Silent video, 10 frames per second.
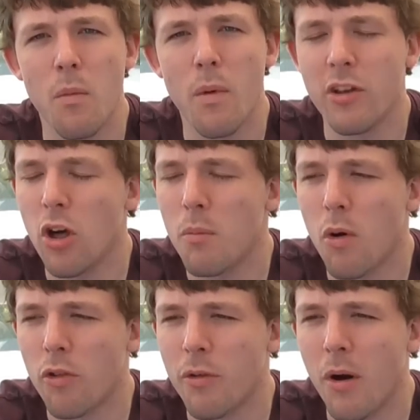with a lot
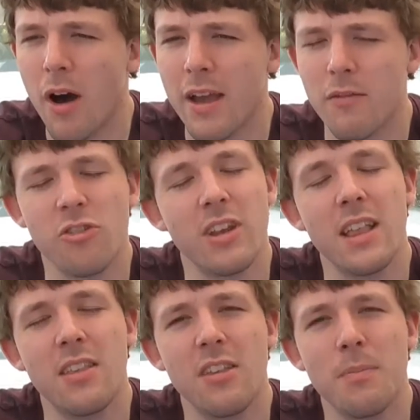more than what I originally
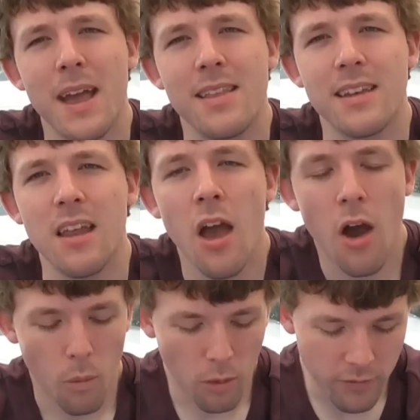anticipated.
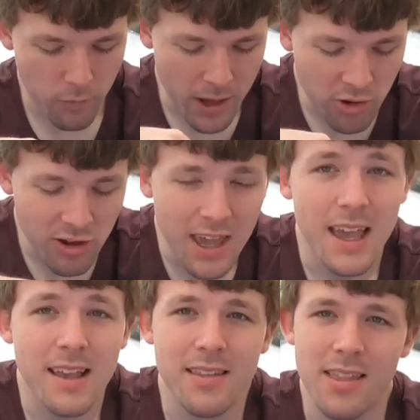One of which
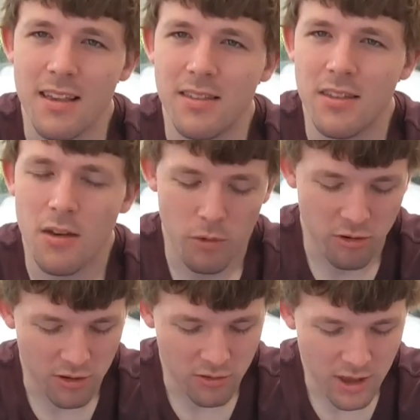is this,
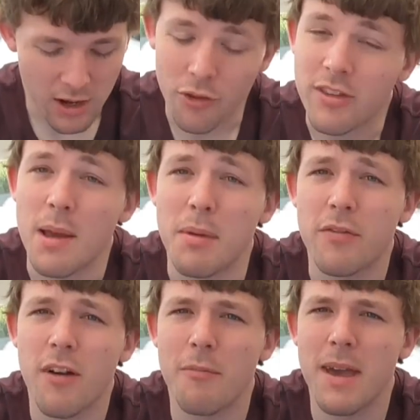which is sitting on the table in
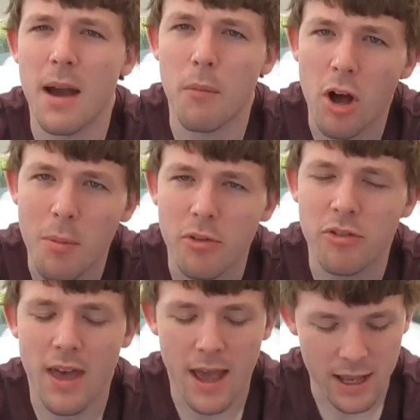front of me, and we'll come on
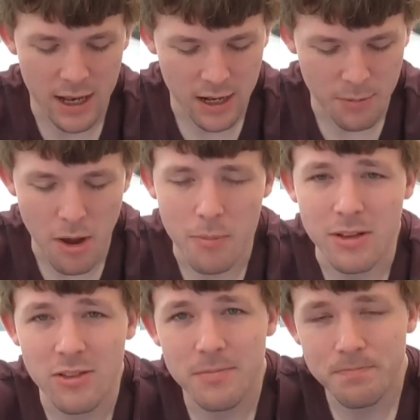to that in a
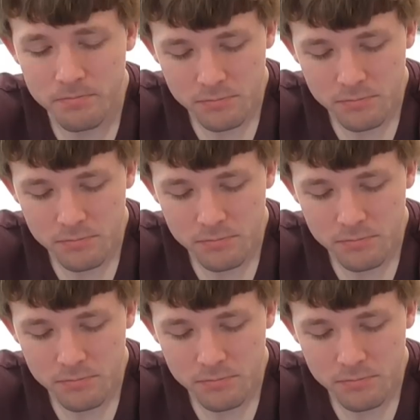moment.